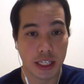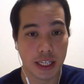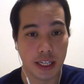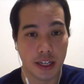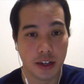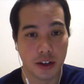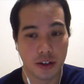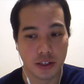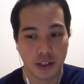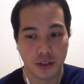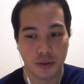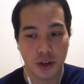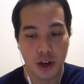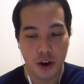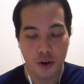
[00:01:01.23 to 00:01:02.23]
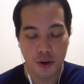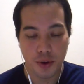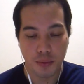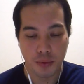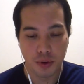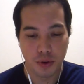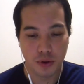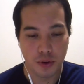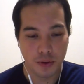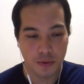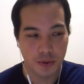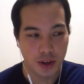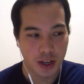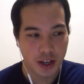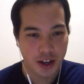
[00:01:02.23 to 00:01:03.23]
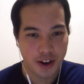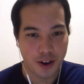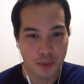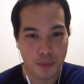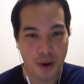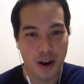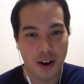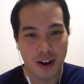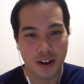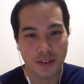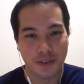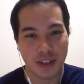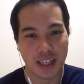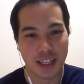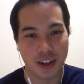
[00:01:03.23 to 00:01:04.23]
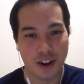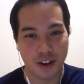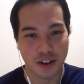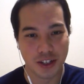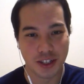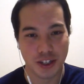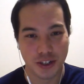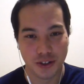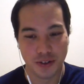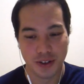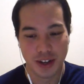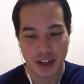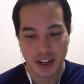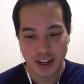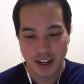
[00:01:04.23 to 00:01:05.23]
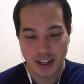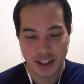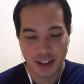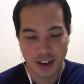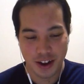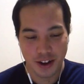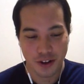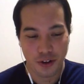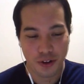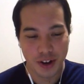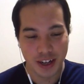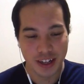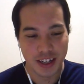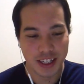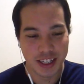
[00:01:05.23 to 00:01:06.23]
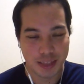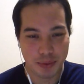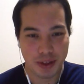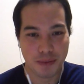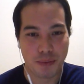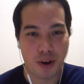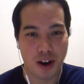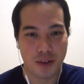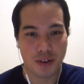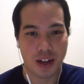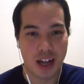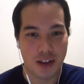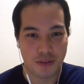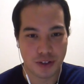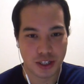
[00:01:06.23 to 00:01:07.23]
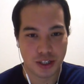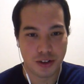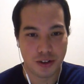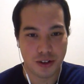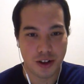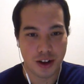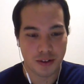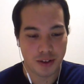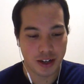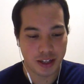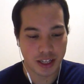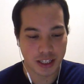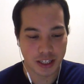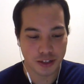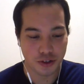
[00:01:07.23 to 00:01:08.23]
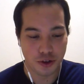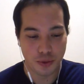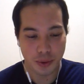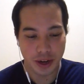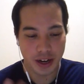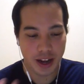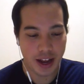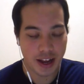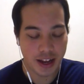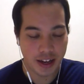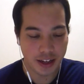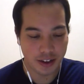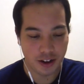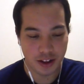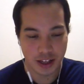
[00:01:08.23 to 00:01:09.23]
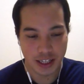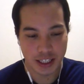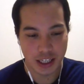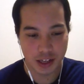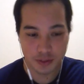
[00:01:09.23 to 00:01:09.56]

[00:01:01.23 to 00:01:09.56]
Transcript: and going to remove, part of this Hearthstone annoyingness that's been part of our life for so long, right? Things like New Arena Egg and all that stuff.